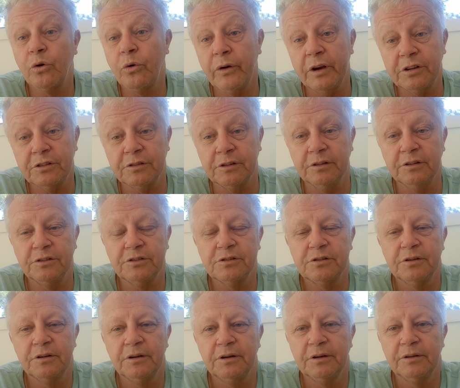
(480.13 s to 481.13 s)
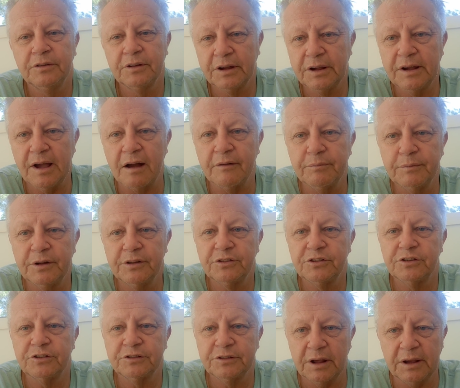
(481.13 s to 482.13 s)
questions the
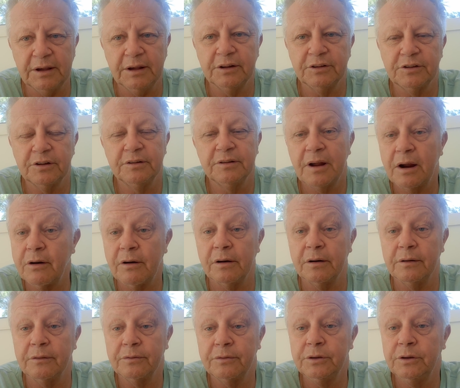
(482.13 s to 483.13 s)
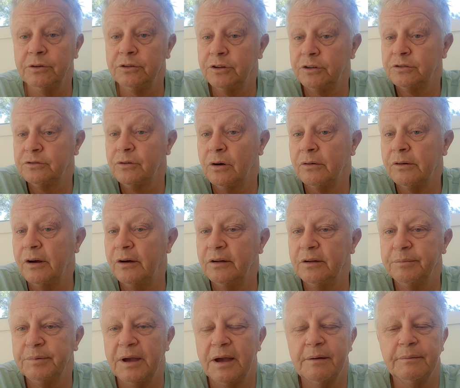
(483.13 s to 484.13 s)
government's stance and narrative. You're just not going
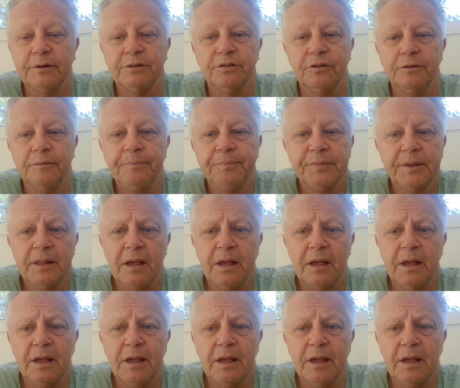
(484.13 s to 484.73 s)
to be able to.